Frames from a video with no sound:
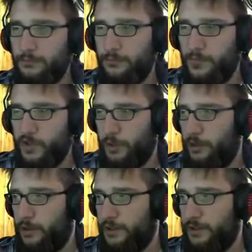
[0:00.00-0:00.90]
So yeah,
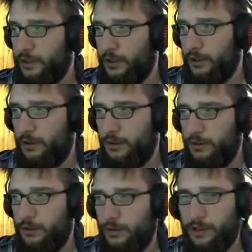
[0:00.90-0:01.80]
it's a
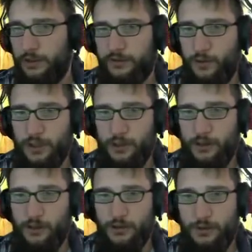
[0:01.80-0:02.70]
kind of quick
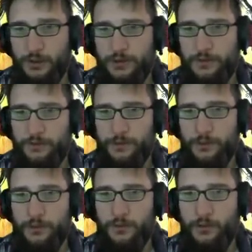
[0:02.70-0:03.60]
quest for
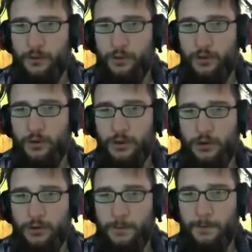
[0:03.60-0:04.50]
the long walk,
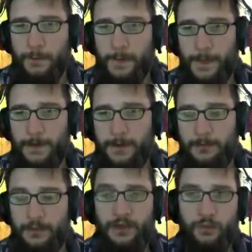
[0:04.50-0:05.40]

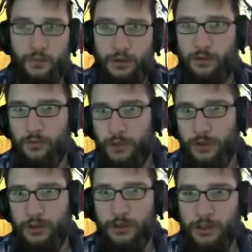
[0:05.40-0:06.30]
but we
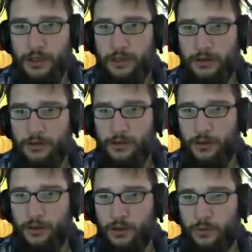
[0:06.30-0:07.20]
will get
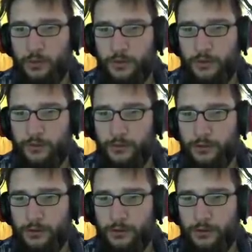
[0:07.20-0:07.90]
longer walks for...